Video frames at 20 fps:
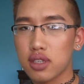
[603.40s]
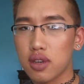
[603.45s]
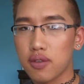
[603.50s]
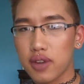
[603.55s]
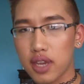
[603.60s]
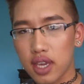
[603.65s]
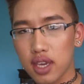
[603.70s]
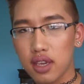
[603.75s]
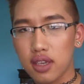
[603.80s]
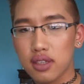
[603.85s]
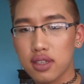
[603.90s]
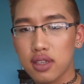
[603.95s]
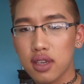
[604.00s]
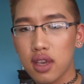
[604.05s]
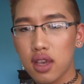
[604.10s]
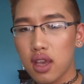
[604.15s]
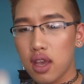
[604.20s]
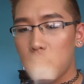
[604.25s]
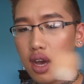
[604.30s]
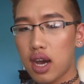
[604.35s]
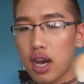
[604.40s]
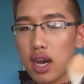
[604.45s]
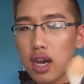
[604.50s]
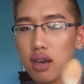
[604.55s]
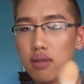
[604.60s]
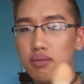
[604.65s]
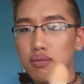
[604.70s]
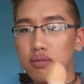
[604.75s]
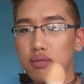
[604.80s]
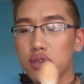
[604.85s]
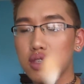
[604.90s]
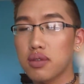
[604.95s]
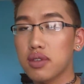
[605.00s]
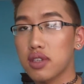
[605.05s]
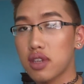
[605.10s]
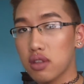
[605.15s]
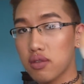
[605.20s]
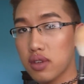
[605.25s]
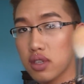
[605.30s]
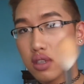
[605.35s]
at Ricky's, which was
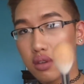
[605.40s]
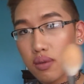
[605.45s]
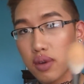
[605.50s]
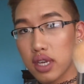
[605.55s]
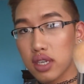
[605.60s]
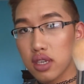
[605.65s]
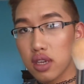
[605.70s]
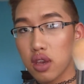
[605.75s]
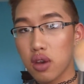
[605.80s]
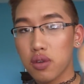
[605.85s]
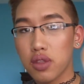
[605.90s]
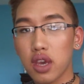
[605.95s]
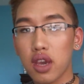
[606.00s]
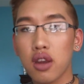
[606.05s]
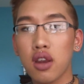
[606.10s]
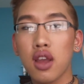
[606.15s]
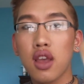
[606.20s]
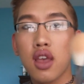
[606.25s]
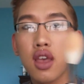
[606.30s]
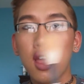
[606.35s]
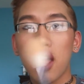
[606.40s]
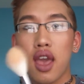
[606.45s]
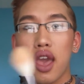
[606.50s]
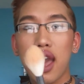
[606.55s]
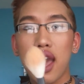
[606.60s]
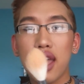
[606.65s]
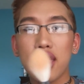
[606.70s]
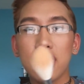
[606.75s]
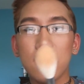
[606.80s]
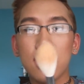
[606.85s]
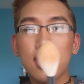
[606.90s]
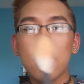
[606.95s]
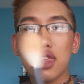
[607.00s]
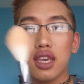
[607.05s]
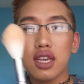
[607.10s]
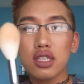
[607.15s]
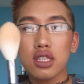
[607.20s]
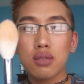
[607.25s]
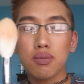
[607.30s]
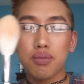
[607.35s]
another reason I wanted to go there. And
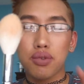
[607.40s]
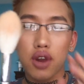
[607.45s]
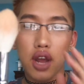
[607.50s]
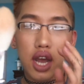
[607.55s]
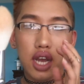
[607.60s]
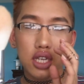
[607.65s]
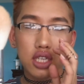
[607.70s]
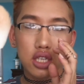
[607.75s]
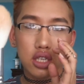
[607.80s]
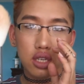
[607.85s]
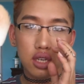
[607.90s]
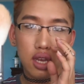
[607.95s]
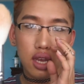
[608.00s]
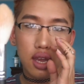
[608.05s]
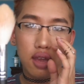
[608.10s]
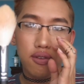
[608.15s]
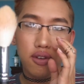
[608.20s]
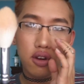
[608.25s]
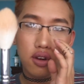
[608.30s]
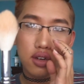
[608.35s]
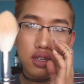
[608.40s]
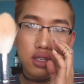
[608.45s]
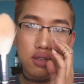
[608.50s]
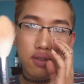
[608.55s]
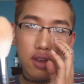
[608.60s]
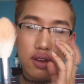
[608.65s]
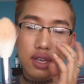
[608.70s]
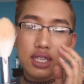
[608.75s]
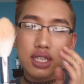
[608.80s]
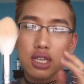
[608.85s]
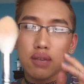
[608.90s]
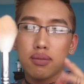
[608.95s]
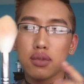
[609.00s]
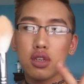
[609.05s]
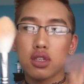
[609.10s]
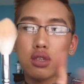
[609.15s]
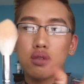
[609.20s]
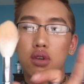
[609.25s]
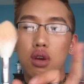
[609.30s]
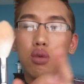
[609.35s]
this brush, I've heard, is very similar
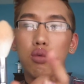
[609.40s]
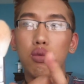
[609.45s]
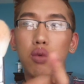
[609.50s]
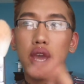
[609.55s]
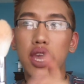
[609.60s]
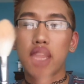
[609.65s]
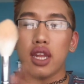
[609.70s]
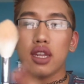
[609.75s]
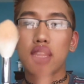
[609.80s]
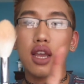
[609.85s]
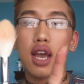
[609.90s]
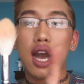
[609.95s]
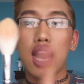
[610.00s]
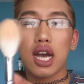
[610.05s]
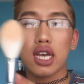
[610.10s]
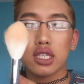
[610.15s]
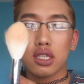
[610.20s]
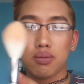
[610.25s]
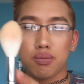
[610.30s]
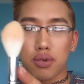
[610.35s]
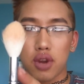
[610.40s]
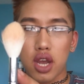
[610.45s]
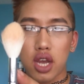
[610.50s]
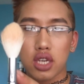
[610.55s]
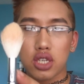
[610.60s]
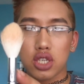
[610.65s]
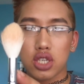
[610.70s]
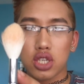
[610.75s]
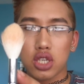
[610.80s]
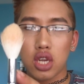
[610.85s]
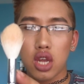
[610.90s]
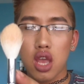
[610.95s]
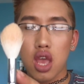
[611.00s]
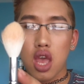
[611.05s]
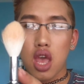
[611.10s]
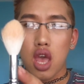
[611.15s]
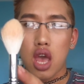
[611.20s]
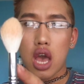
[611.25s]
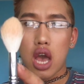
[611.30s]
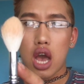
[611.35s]
to a Wayne Goss brush.
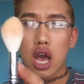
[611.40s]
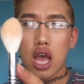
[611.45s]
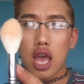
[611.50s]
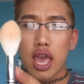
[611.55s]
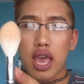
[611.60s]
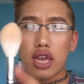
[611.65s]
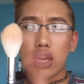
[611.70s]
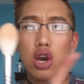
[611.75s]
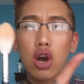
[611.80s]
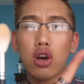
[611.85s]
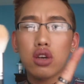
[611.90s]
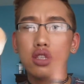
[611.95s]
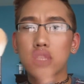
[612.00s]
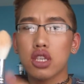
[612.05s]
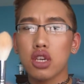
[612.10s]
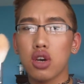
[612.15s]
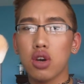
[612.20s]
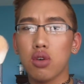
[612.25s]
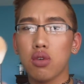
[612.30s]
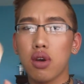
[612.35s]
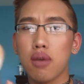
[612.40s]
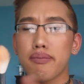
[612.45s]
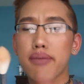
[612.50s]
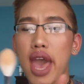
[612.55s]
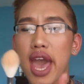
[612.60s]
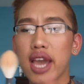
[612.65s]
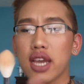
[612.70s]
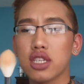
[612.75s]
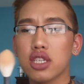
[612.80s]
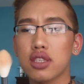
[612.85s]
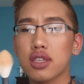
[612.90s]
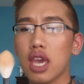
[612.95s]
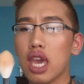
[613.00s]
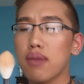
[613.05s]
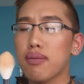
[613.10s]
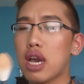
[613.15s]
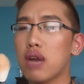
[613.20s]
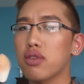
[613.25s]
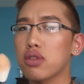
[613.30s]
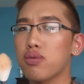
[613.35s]
And also, MAC just
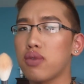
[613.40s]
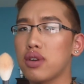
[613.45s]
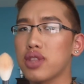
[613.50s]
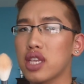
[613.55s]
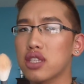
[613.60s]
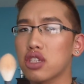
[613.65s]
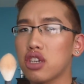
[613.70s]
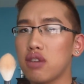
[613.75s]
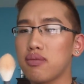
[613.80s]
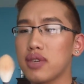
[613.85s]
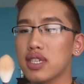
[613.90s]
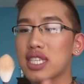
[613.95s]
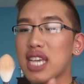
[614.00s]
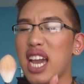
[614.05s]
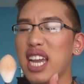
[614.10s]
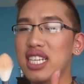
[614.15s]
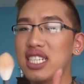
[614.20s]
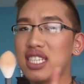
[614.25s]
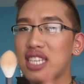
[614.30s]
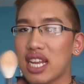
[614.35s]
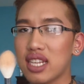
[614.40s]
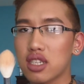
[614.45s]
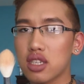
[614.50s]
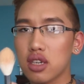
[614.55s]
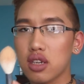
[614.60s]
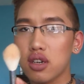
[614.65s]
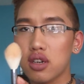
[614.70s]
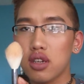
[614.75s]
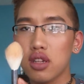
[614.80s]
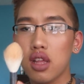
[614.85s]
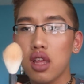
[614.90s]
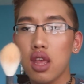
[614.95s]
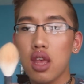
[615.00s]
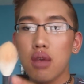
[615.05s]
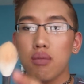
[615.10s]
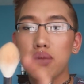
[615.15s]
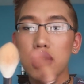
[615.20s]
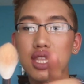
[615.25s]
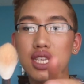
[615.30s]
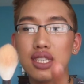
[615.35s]
came out with one that's almost identical.
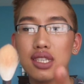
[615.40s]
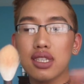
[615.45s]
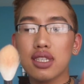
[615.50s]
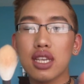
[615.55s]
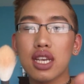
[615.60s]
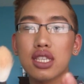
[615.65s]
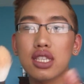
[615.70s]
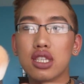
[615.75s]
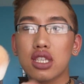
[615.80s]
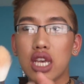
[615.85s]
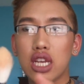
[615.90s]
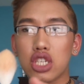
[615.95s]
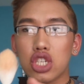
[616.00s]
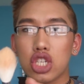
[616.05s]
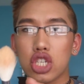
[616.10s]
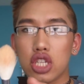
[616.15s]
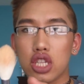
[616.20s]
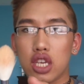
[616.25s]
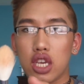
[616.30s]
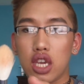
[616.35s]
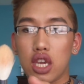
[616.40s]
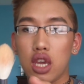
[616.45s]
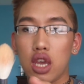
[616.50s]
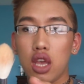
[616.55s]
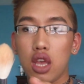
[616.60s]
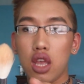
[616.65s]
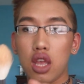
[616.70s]
But this is essentially...